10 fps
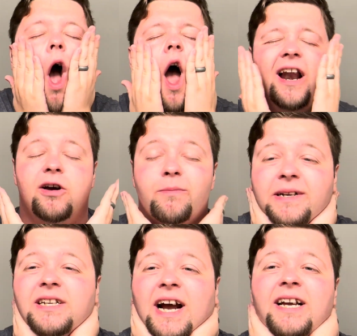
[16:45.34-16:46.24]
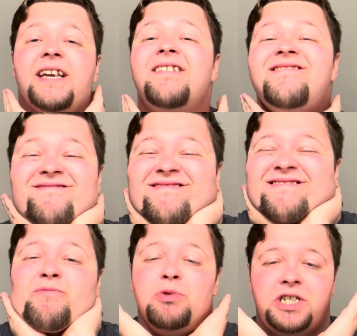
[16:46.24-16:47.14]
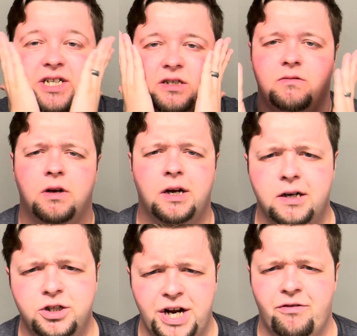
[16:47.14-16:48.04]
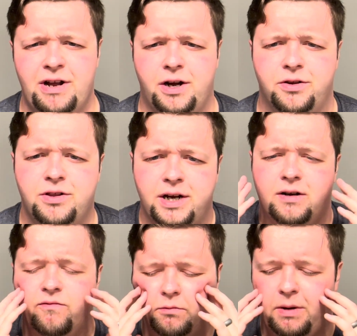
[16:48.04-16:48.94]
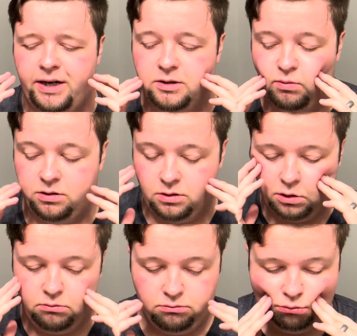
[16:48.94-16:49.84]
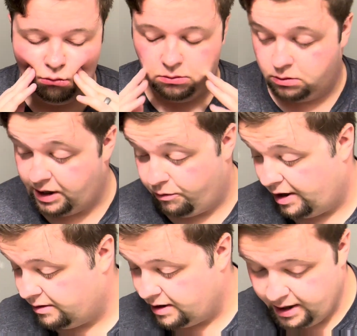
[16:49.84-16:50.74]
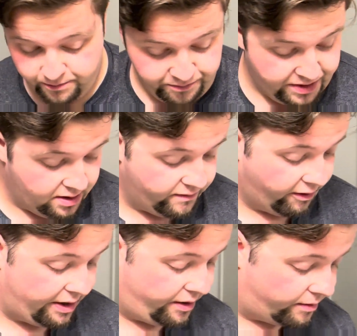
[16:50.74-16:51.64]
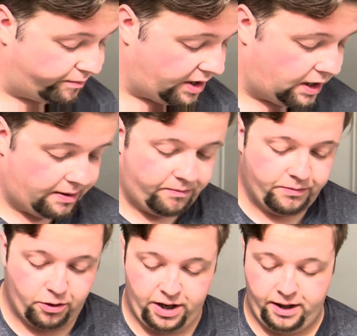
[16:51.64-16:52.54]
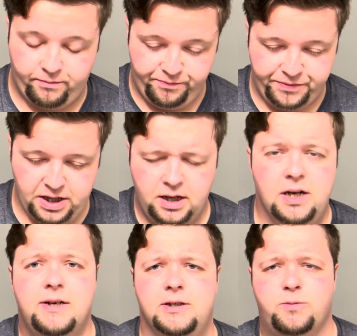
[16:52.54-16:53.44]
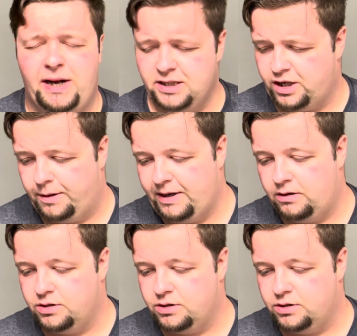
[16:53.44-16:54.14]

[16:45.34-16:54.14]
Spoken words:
A little bit tacky, which is generally a good thing from my experience. Okay, wow, yeah, very good. Okay, splash time now.